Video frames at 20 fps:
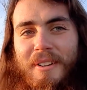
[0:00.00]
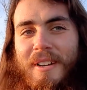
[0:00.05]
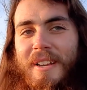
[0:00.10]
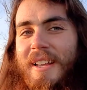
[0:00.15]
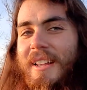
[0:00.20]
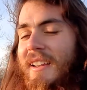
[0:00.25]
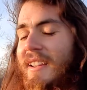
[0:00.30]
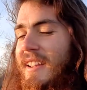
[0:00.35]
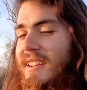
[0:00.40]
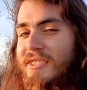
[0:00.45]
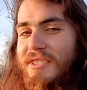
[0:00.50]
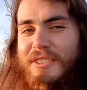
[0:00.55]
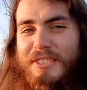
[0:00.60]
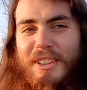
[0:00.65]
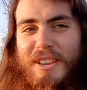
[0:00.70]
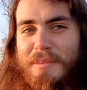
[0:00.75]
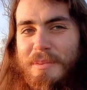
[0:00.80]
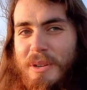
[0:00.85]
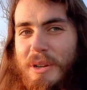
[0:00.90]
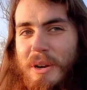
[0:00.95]
And then it just
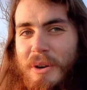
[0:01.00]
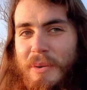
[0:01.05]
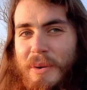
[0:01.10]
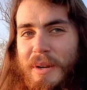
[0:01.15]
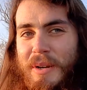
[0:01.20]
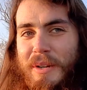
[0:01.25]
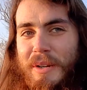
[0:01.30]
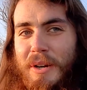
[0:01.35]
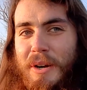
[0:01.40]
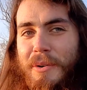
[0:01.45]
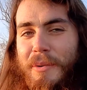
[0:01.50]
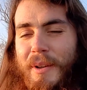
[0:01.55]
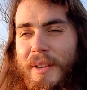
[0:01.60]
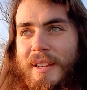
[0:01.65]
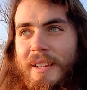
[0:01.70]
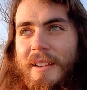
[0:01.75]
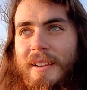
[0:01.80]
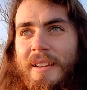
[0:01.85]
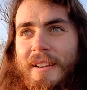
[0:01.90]
keeps going and going.